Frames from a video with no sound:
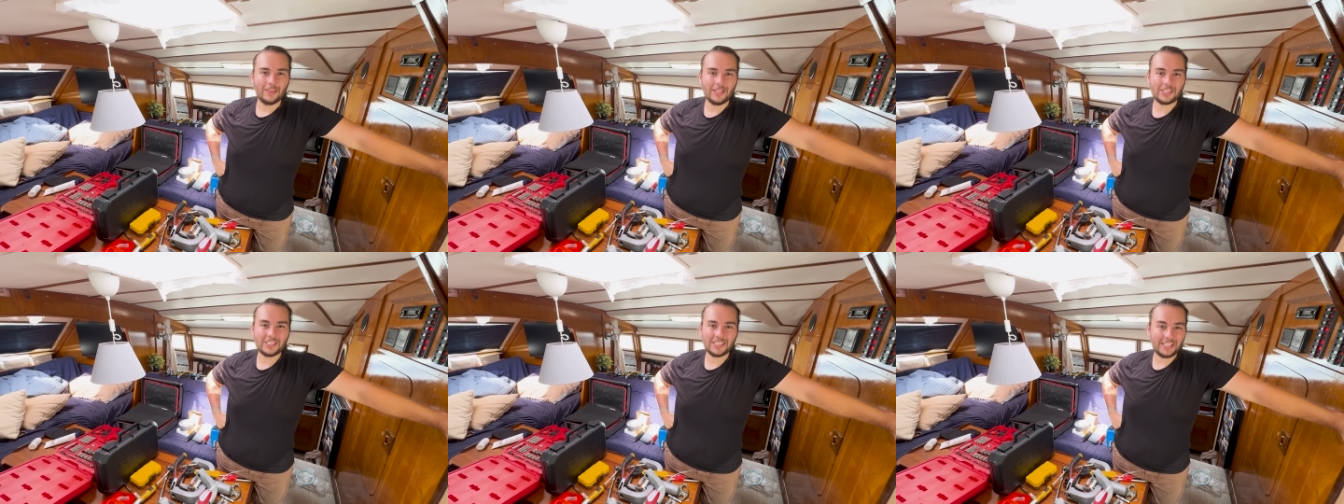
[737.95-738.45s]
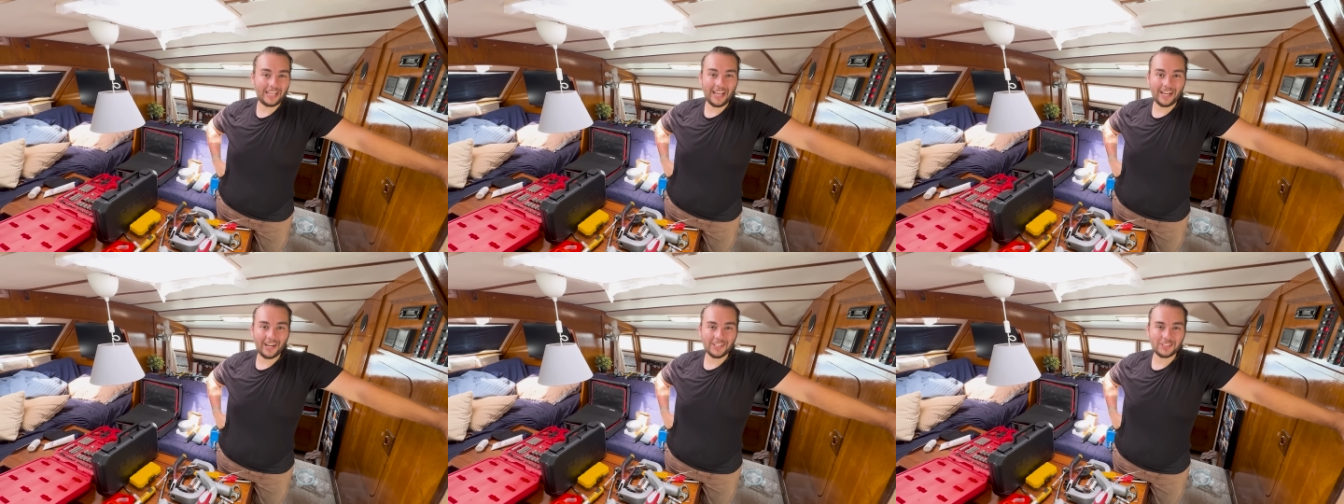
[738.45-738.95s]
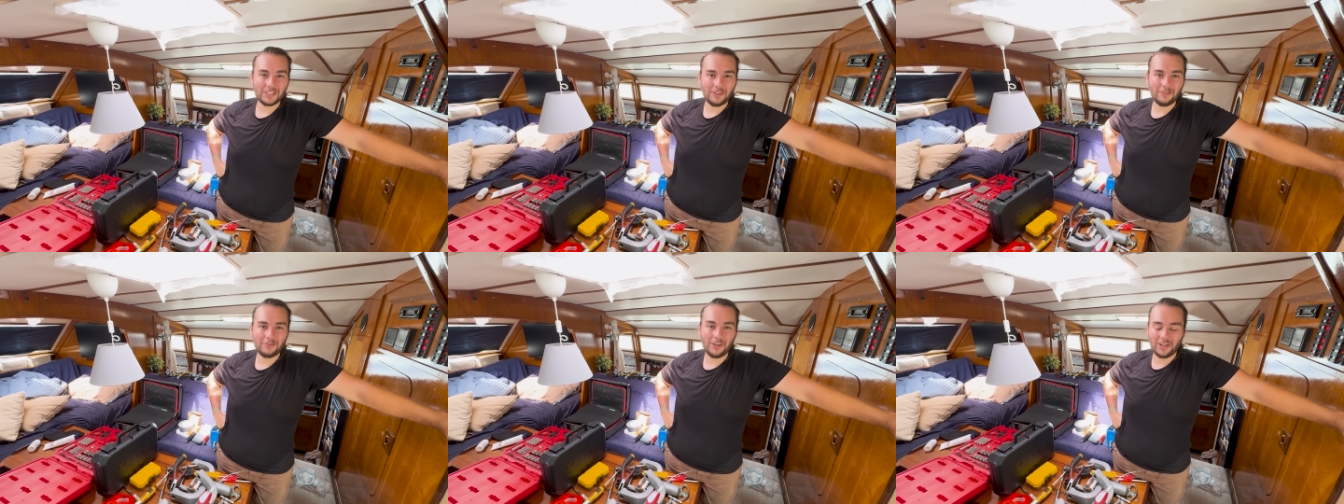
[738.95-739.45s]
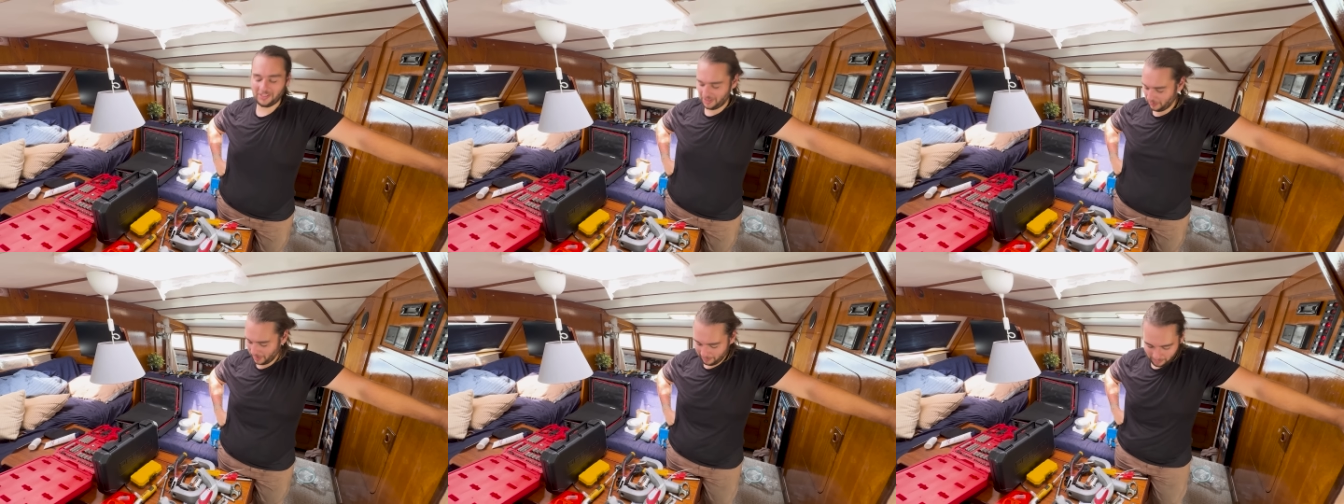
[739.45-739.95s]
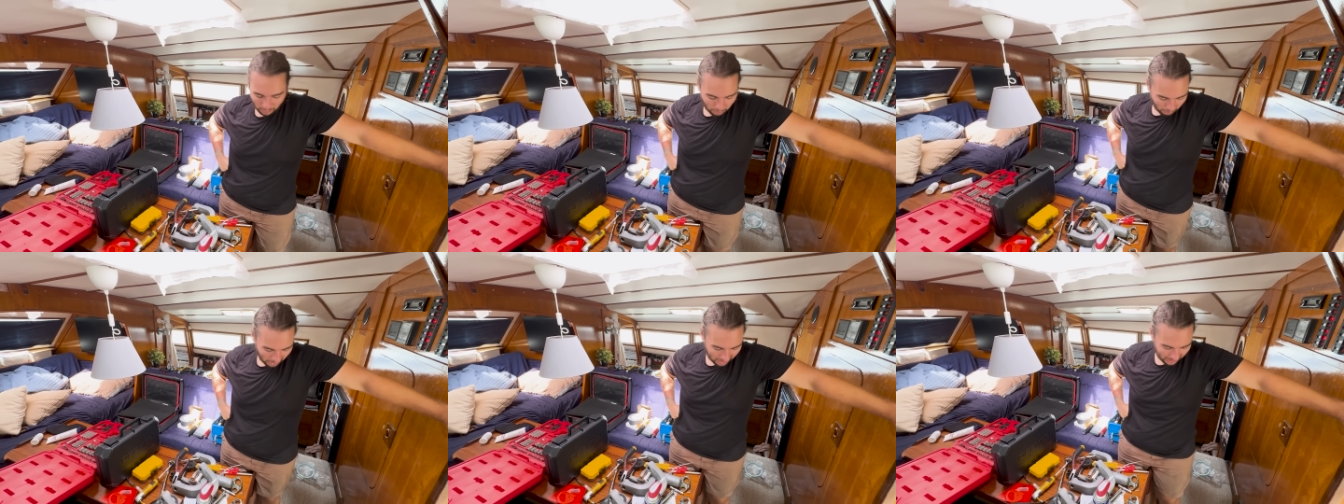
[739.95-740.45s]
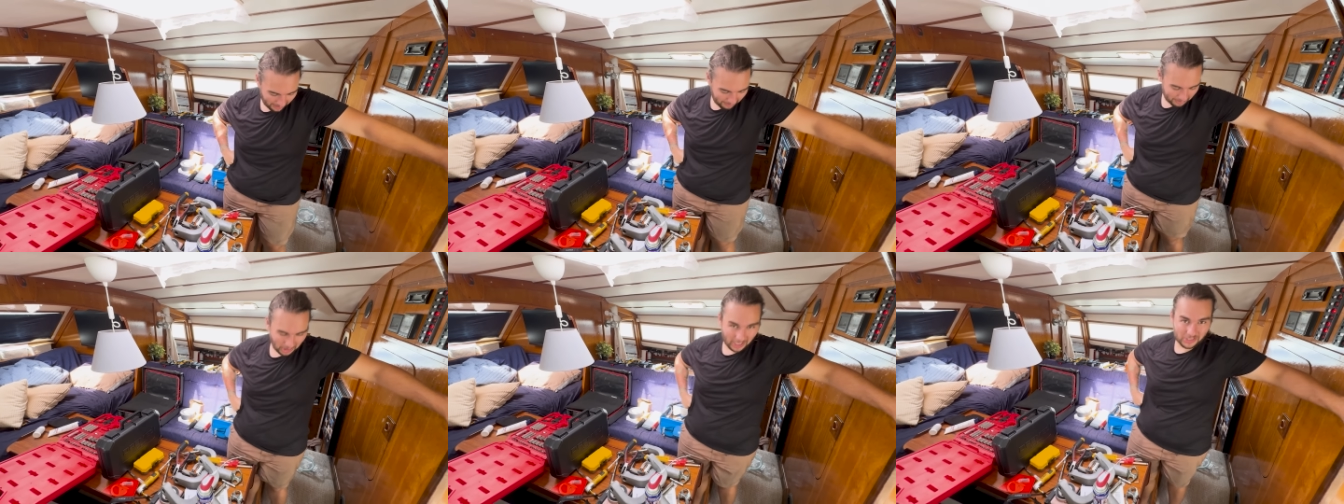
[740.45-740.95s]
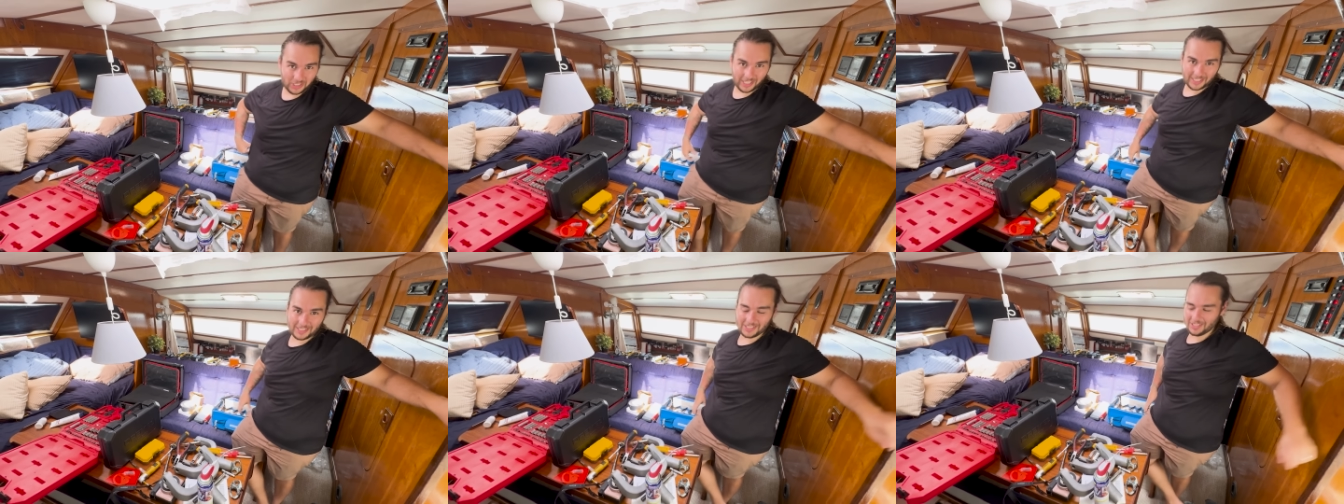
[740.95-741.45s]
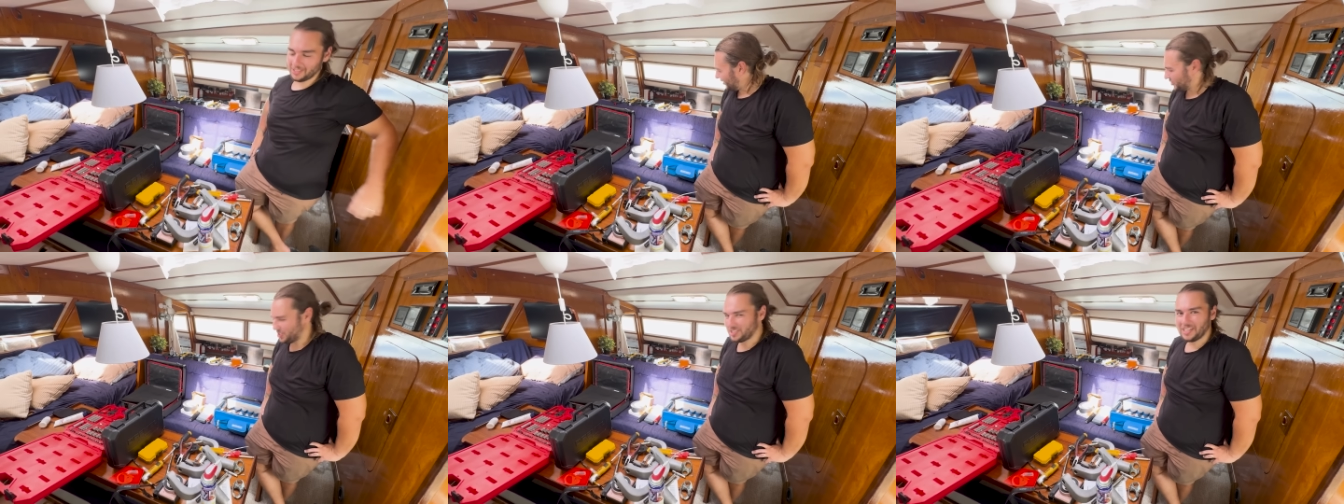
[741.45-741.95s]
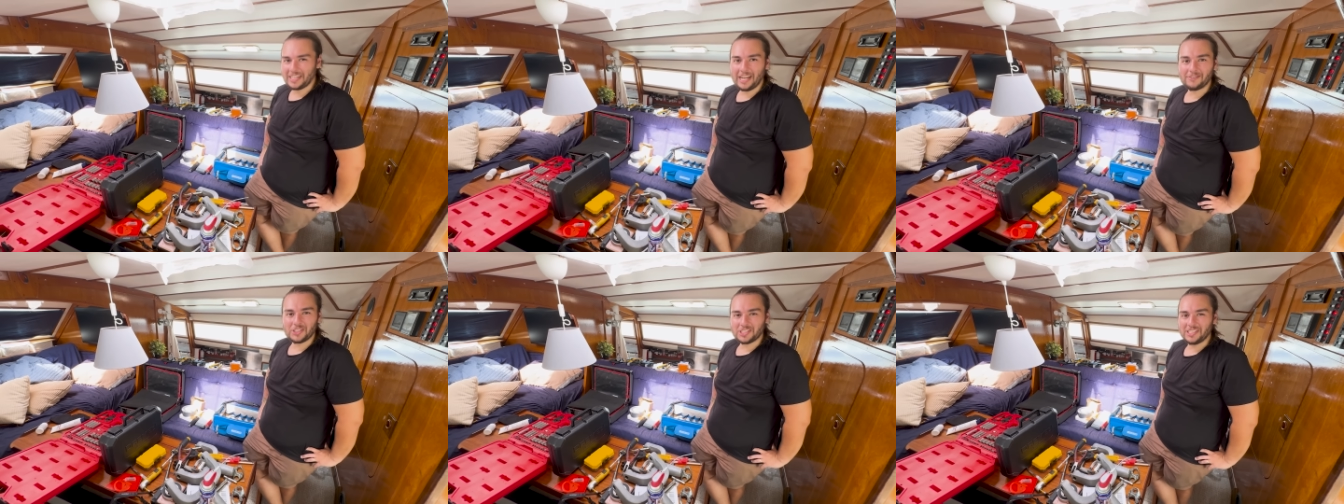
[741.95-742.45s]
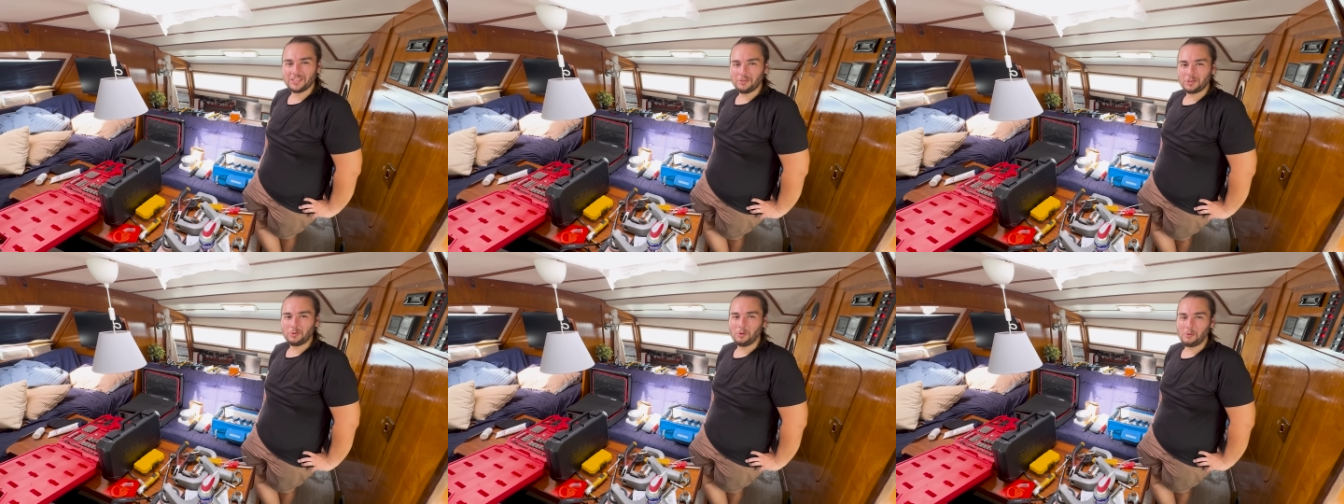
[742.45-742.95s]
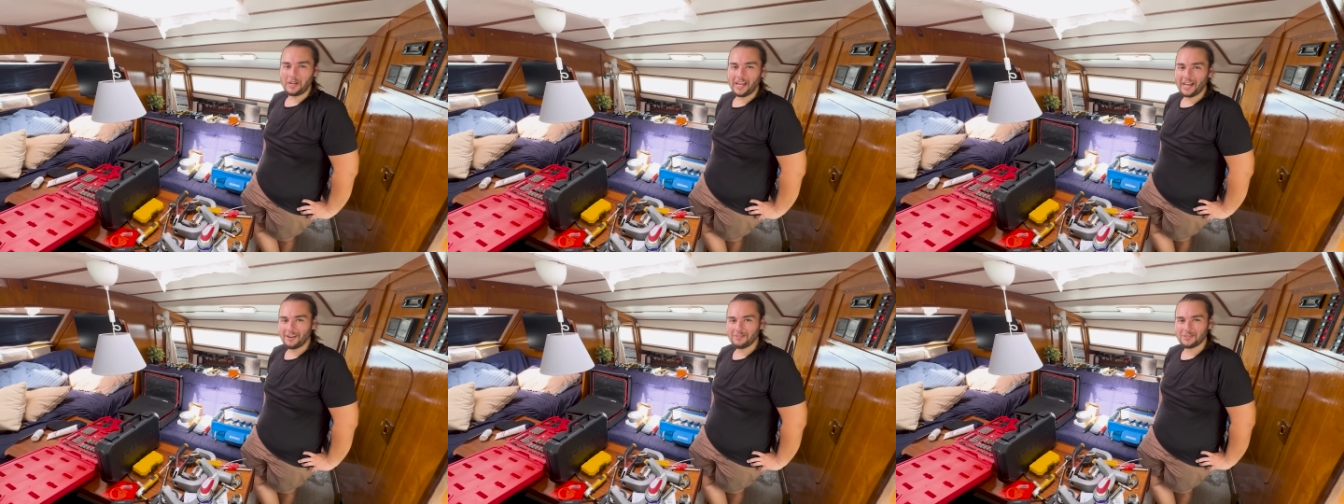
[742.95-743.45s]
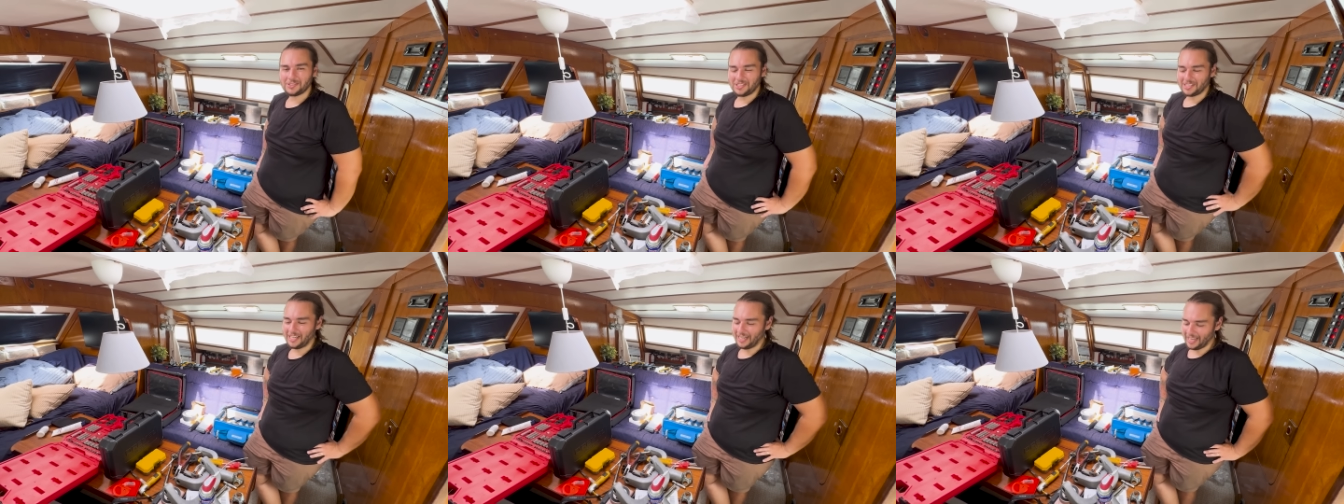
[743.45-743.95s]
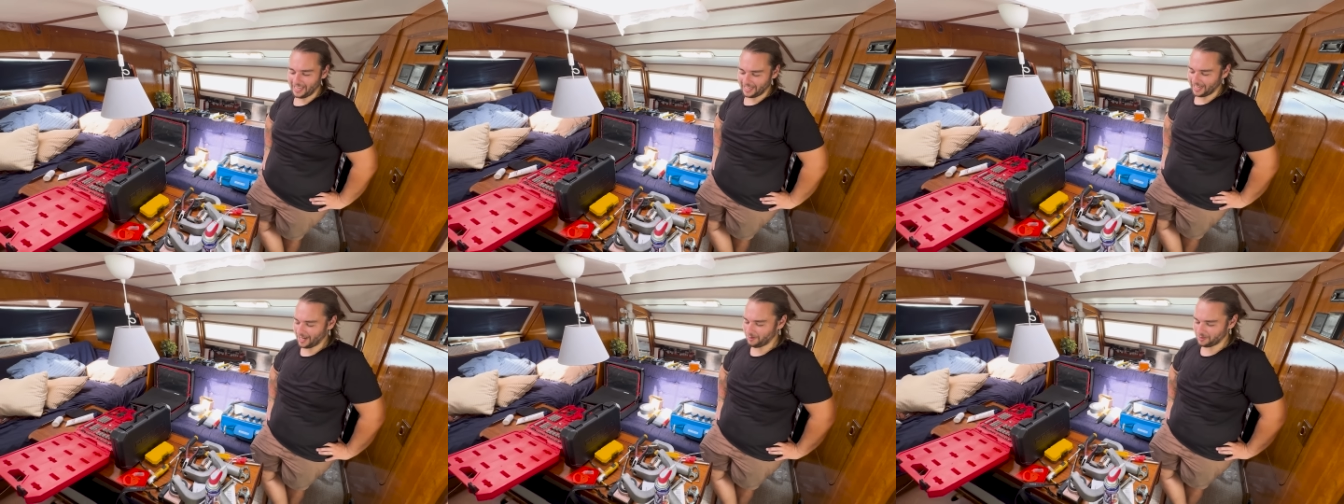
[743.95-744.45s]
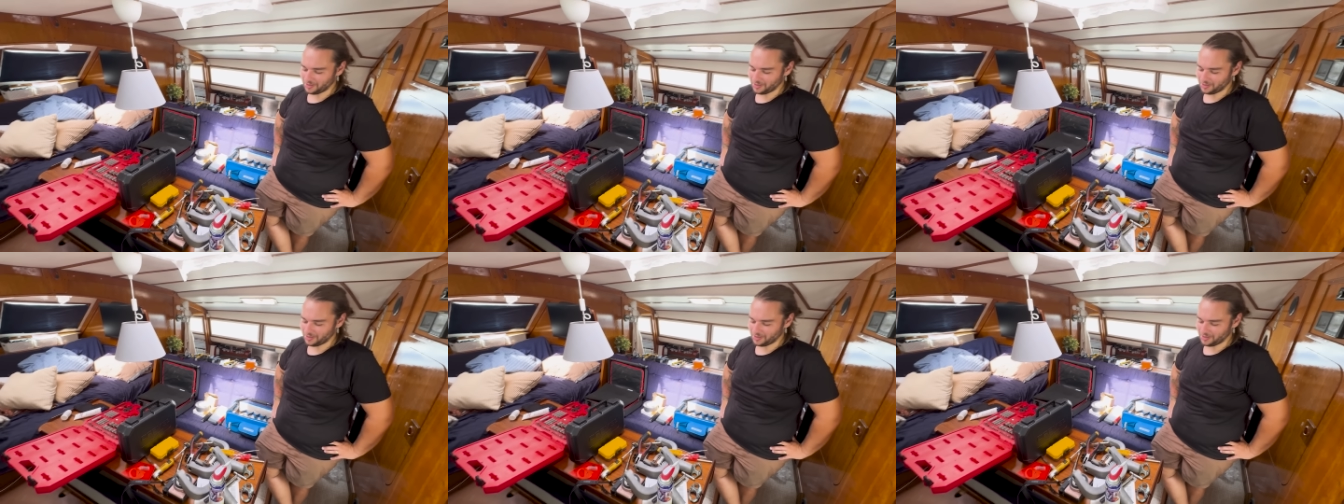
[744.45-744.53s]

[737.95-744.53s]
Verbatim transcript: This is the chaos of the uh, doing boat work projects. Just like every single tool we have, just kind of hanging out,